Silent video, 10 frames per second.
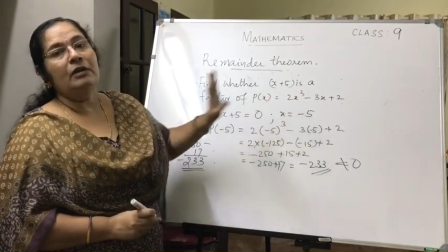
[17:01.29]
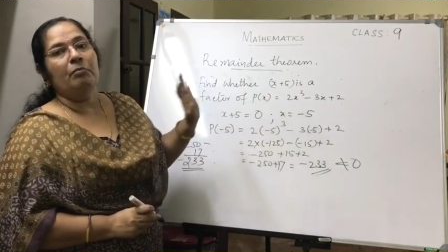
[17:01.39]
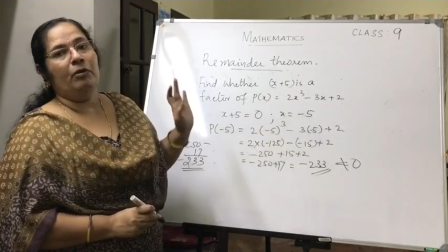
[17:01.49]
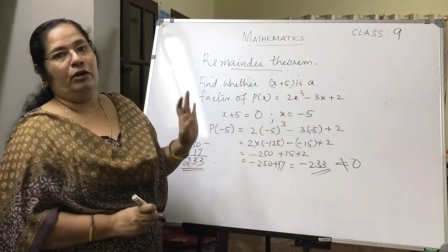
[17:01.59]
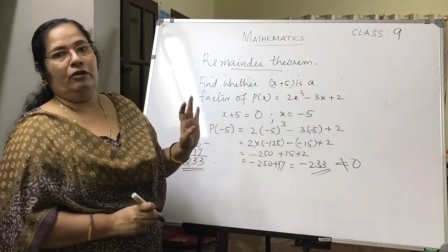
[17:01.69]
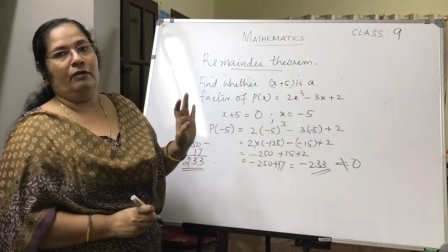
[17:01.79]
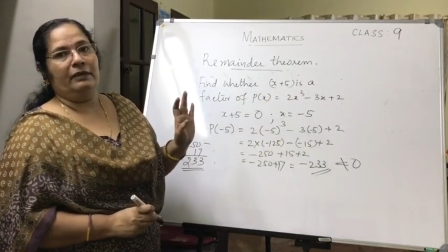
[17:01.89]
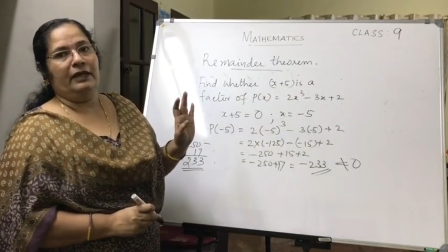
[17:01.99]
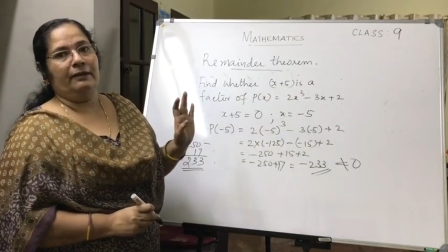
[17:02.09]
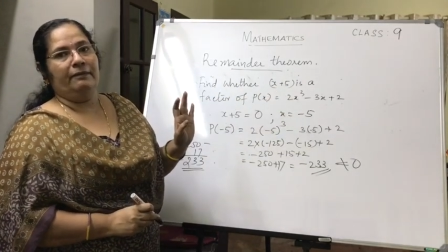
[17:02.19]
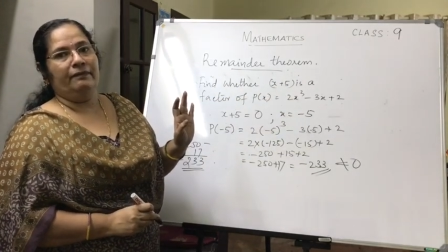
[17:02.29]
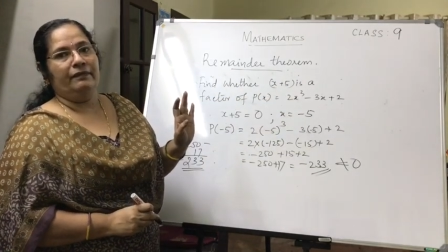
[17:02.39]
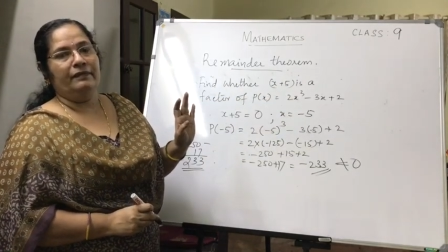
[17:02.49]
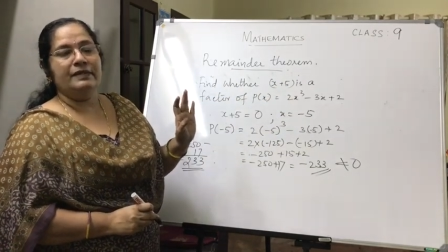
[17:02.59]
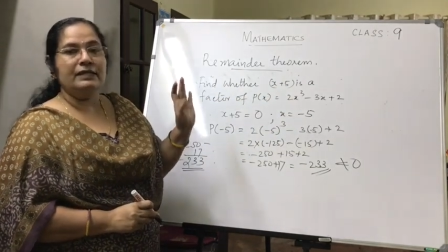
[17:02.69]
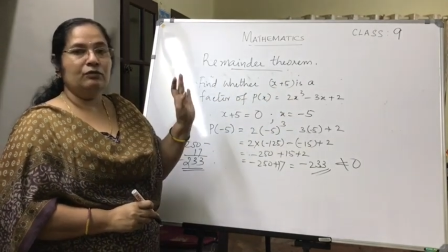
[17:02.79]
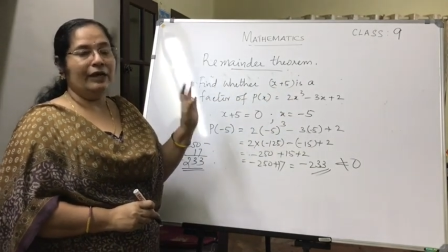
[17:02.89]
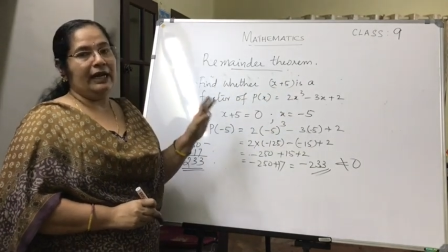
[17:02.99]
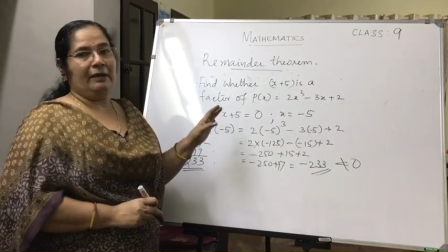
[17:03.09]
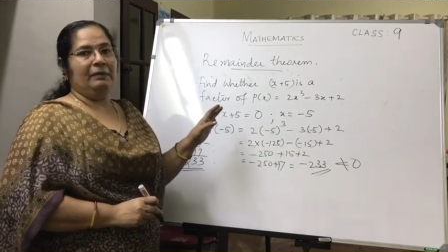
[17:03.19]
polynomial. This is one
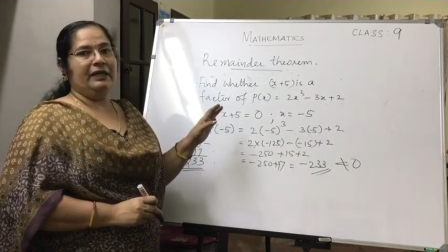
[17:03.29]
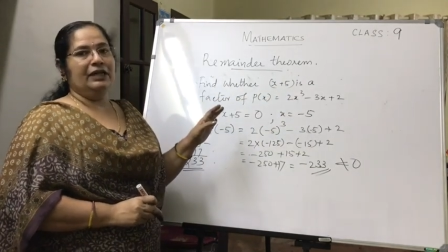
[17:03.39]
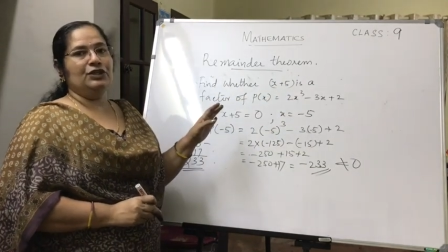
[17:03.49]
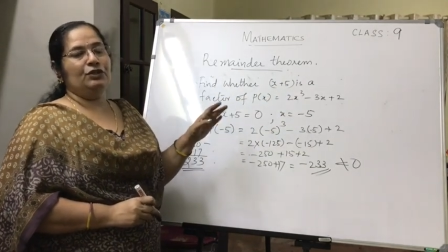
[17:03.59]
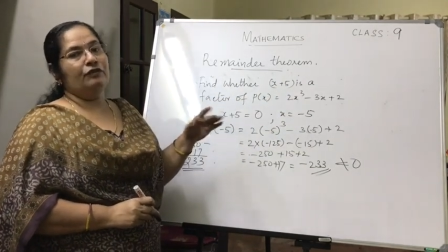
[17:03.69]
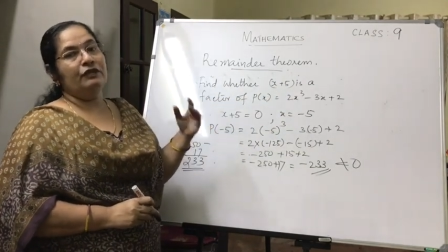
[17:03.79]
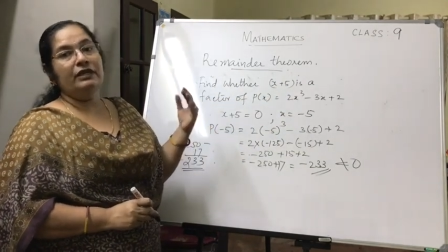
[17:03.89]
application of the